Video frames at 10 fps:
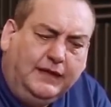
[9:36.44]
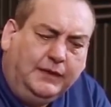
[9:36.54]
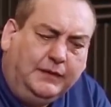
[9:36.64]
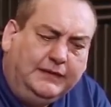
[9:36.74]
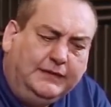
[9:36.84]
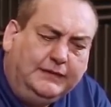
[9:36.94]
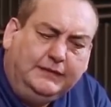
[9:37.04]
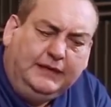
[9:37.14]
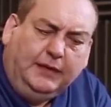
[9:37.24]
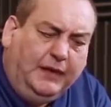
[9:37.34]
And I went,
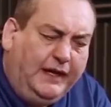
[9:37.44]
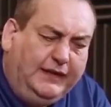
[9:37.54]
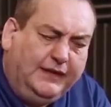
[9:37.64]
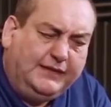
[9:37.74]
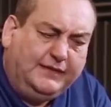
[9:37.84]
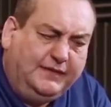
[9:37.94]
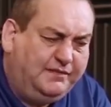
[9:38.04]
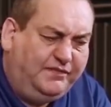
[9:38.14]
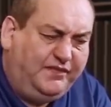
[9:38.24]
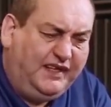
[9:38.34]
Yeah, why? I This
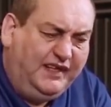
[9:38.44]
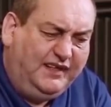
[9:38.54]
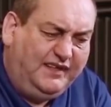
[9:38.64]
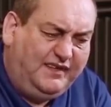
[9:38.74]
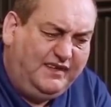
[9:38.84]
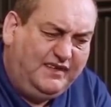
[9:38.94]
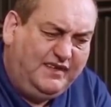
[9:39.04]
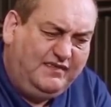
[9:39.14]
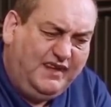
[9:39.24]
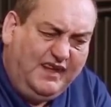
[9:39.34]

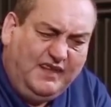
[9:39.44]
is a